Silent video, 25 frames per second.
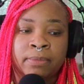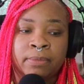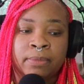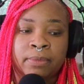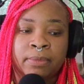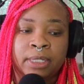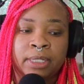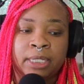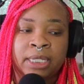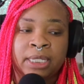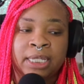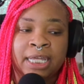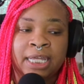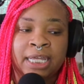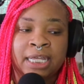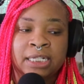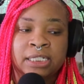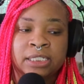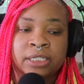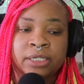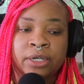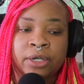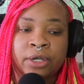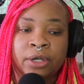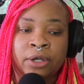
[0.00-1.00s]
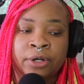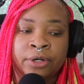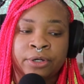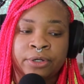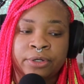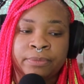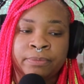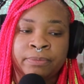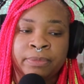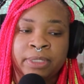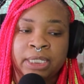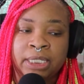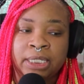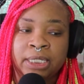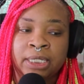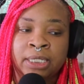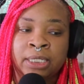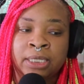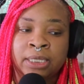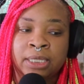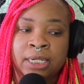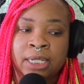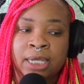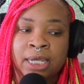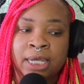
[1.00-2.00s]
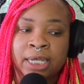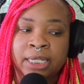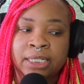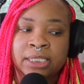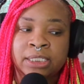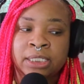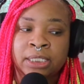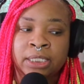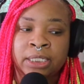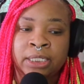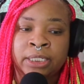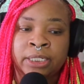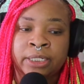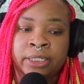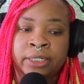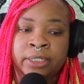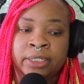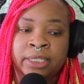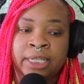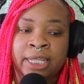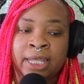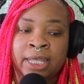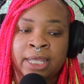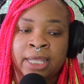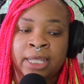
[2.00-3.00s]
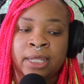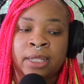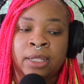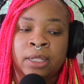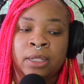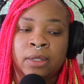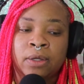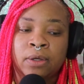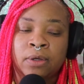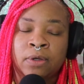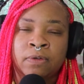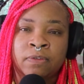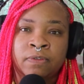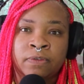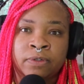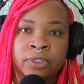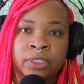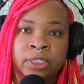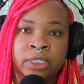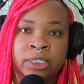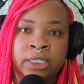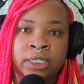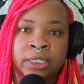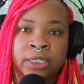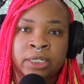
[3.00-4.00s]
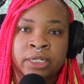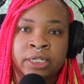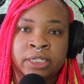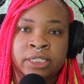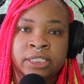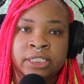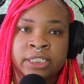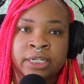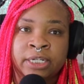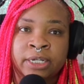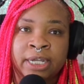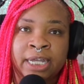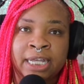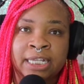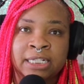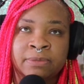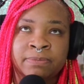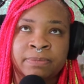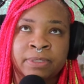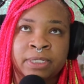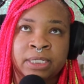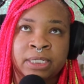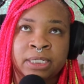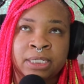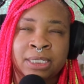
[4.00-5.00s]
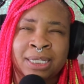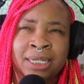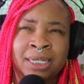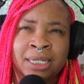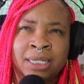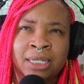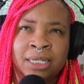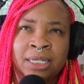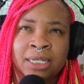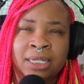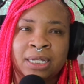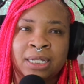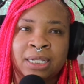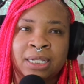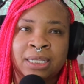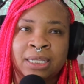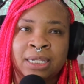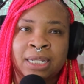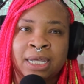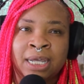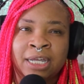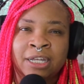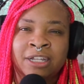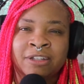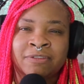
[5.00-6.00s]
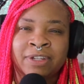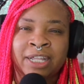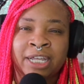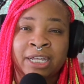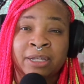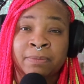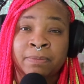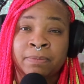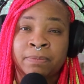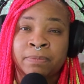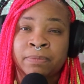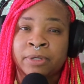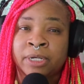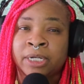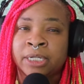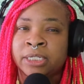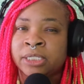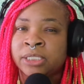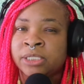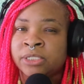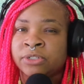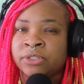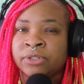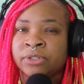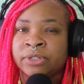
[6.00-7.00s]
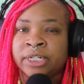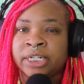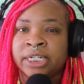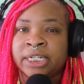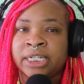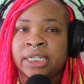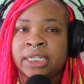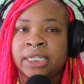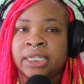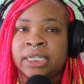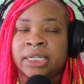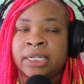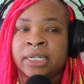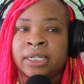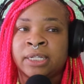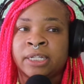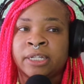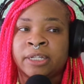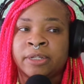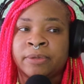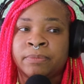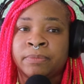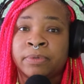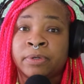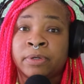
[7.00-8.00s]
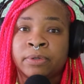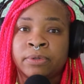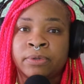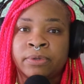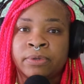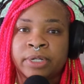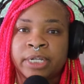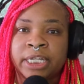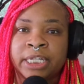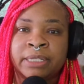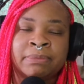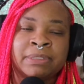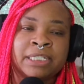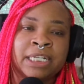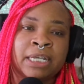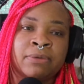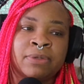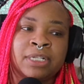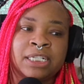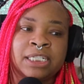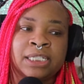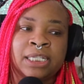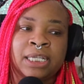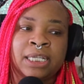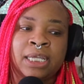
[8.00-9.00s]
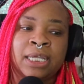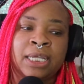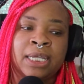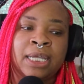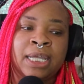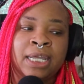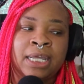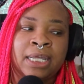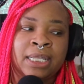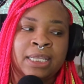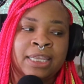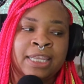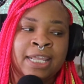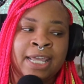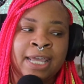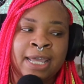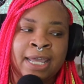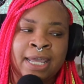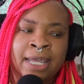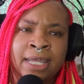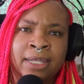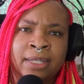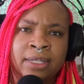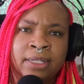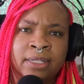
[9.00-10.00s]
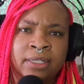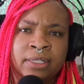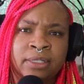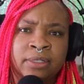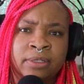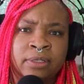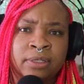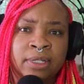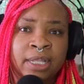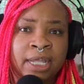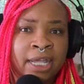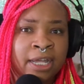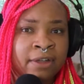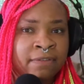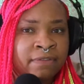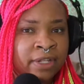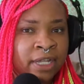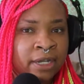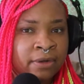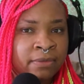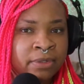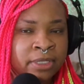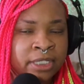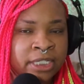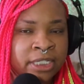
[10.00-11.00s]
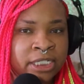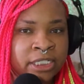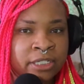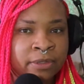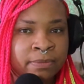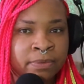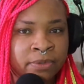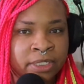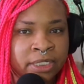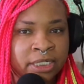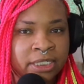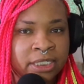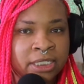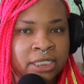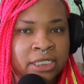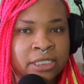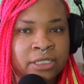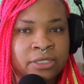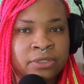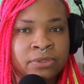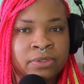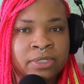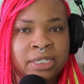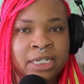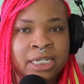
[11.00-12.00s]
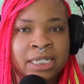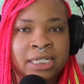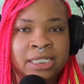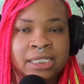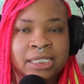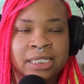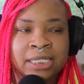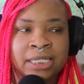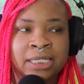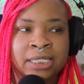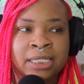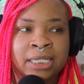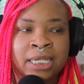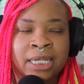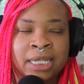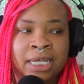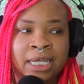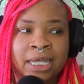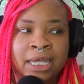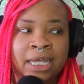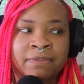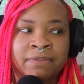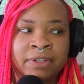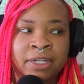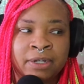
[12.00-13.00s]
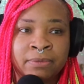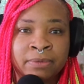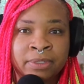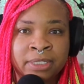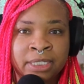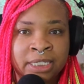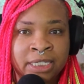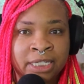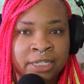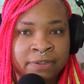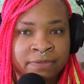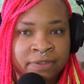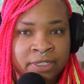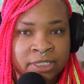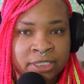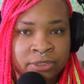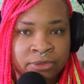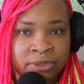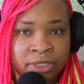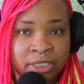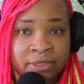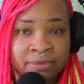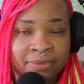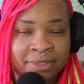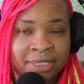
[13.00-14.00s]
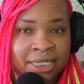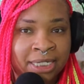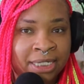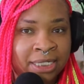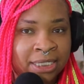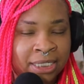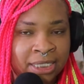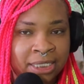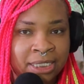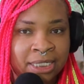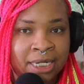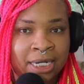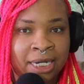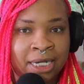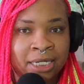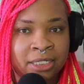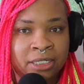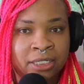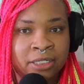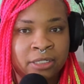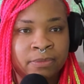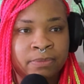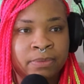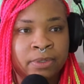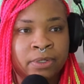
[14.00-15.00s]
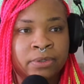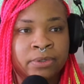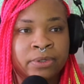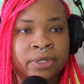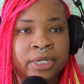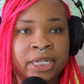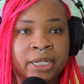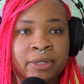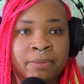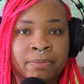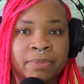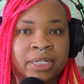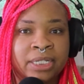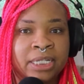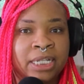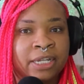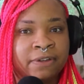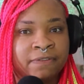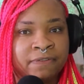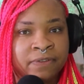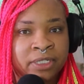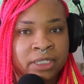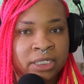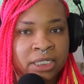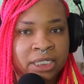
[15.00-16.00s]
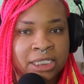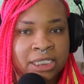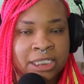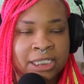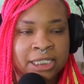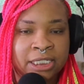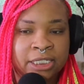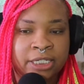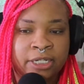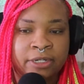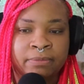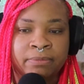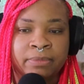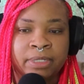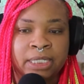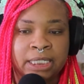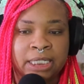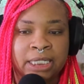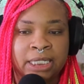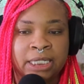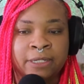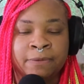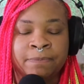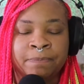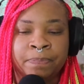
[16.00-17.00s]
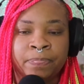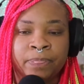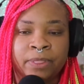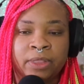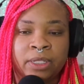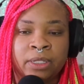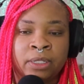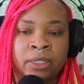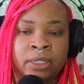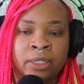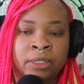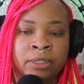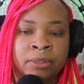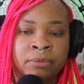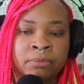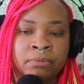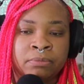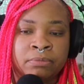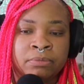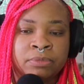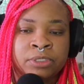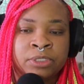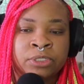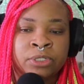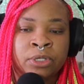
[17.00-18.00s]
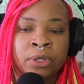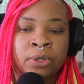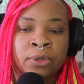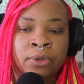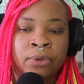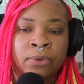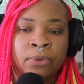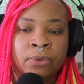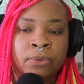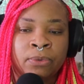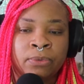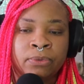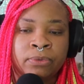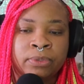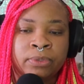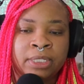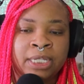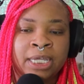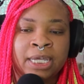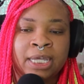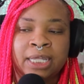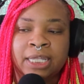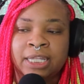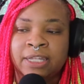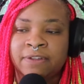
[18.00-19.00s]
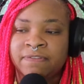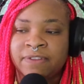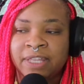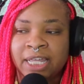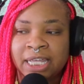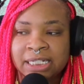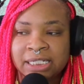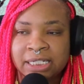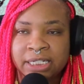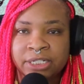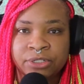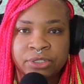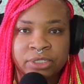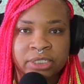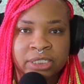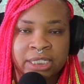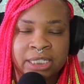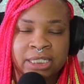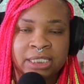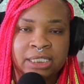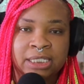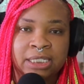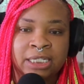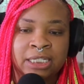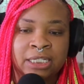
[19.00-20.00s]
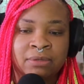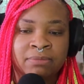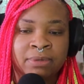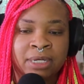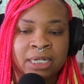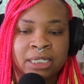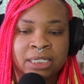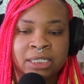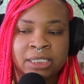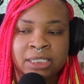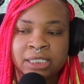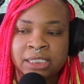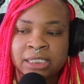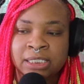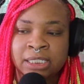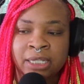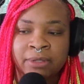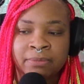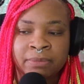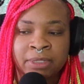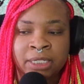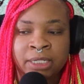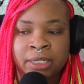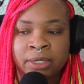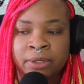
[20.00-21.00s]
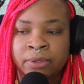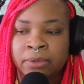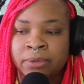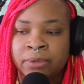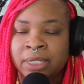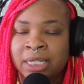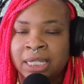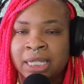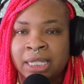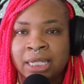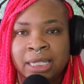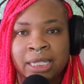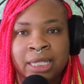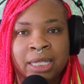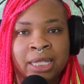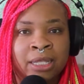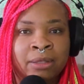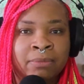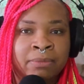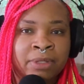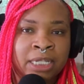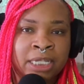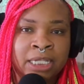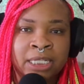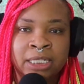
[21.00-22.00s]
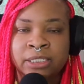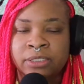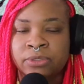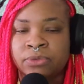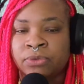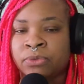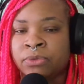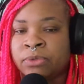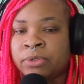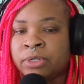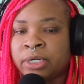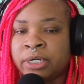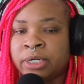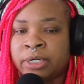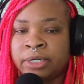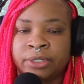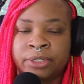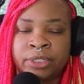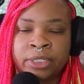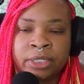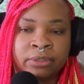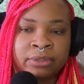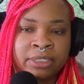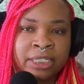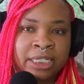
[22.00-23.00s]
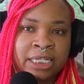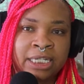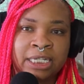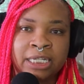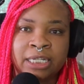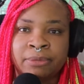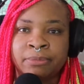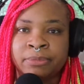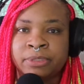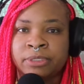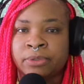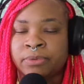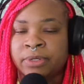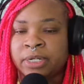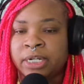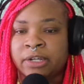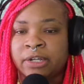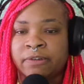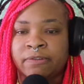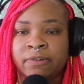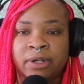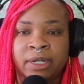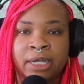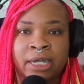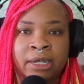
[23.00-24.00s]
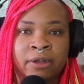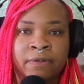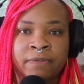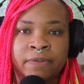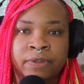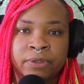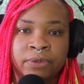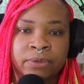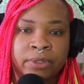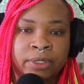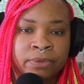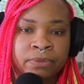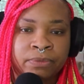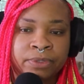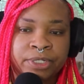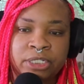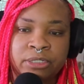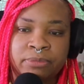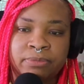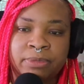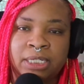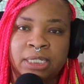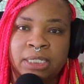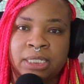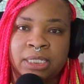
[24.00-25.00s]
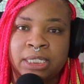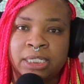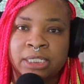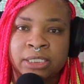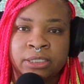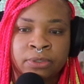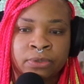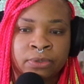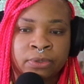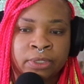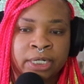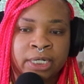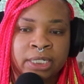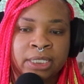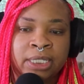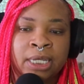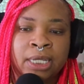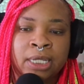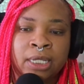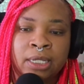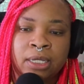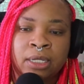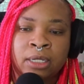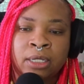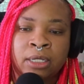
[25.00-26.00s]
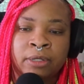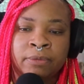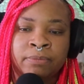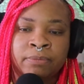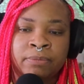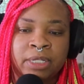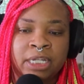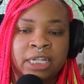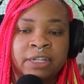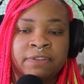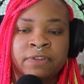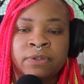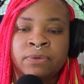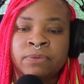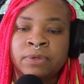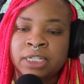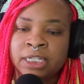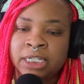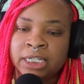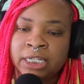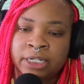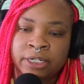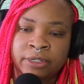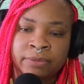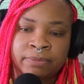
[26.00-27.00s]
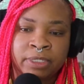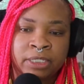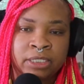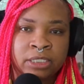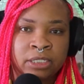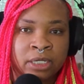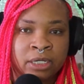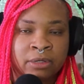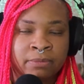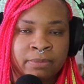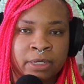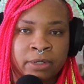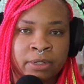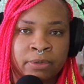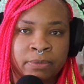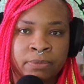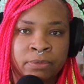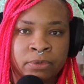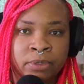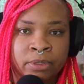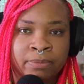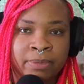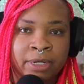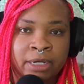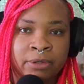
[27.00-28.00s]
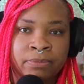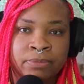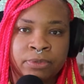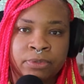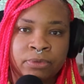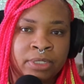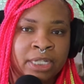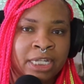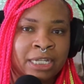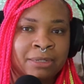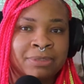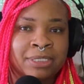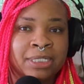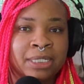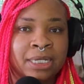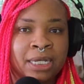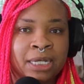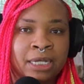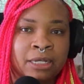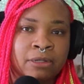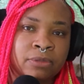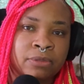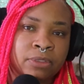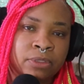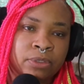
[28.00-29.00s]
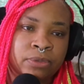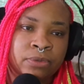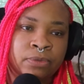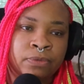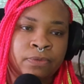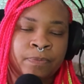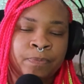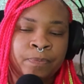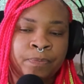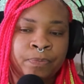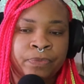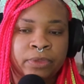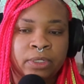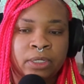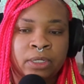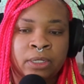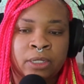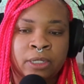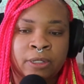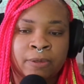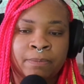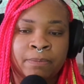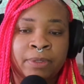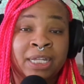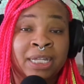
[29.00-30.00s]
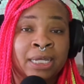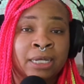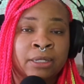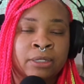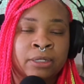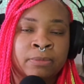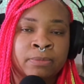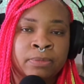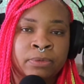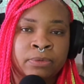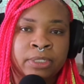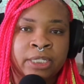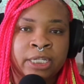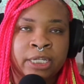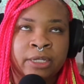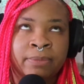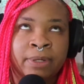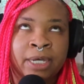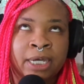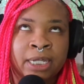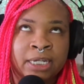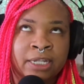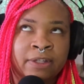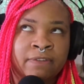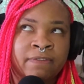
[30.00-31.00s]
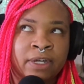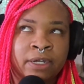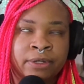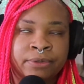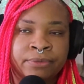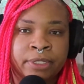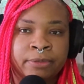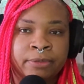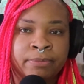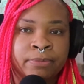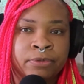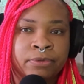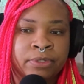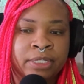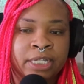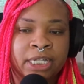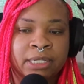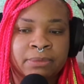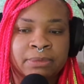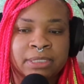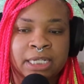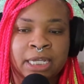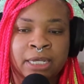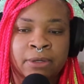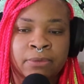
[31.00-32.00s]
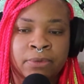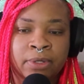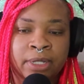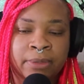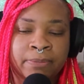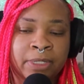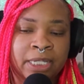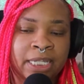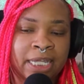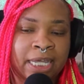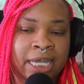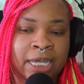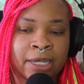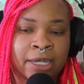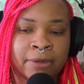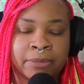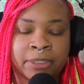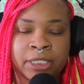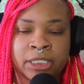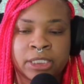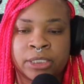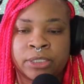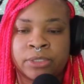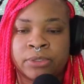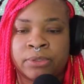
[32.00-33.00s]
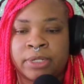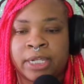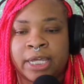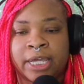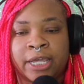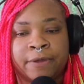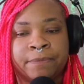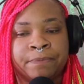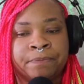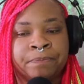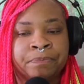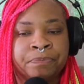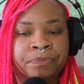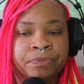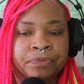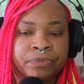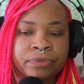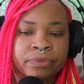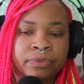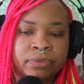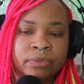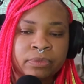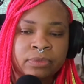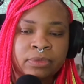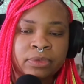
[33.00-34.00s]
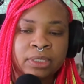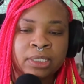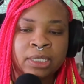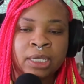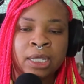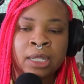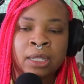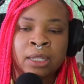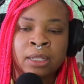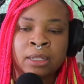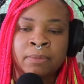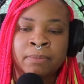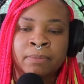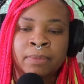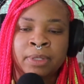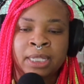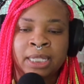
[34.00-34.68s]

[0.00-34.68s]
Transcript: it has hurt me a lot to hear that over the years there has been a lot of like predatory programs, I would say, that have not really supported the students and have not really given students what they needed out of the program, but definitely took their money. So yeah, if that's interesting to anybody, just let me know, comments or, DMs or whatever, however you can reach me, Discord. If you want to hear me talk about more about boot camps and how to pick out a boot camp, how to evaluate boot camps, I will be happy to do that. Um,